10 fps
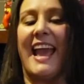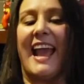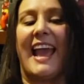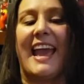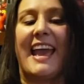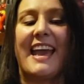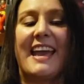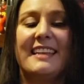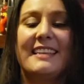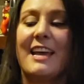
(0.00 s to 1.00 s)

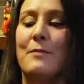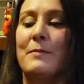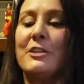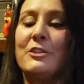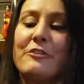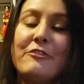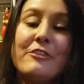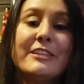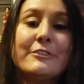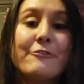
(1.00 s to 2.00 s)
And I'm not sure if you
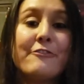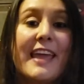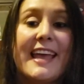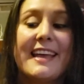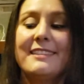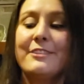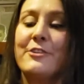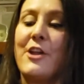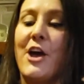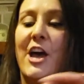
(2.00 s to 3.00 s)
guys are fans or
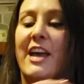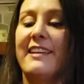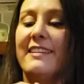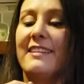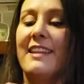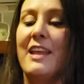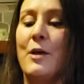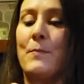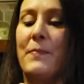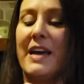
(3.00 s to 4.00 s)
not,
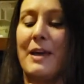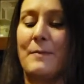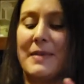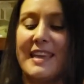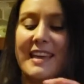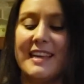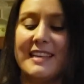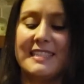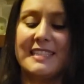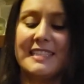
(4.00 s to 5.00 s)
but
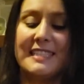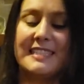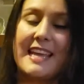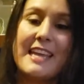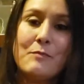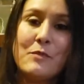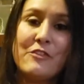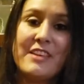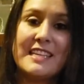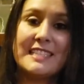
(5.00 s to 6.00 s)
because the second
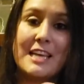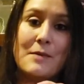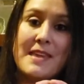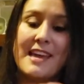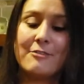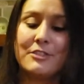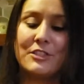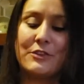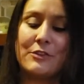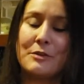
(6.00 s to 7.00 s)
movie is coming out
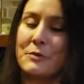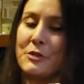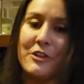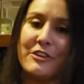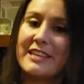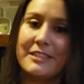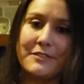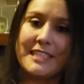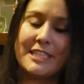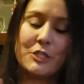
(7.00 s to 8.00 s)
soon, I'm sure you guys have
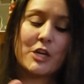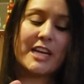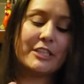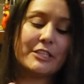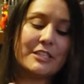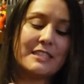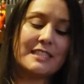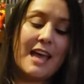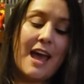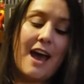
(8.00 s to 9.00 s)
seen trailers.
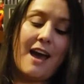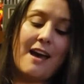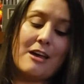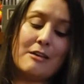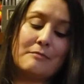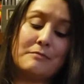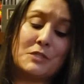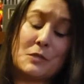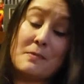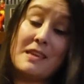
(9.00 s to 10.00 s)

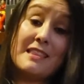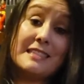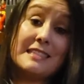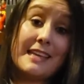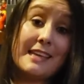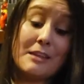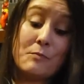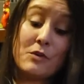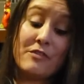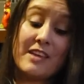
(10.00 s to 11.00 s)
To me, the second
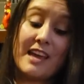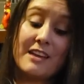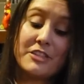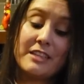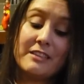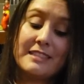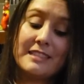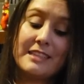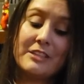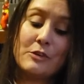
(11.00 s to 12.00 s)
movie actually looks
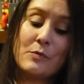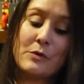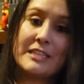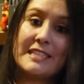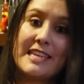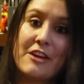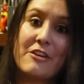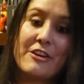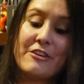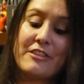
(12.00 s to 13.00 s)
a little more
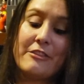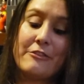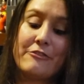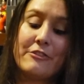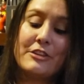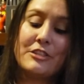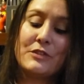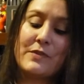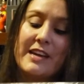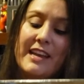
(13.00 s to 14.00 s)
scarier than the first
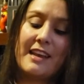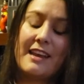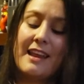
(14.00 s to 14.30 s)
one.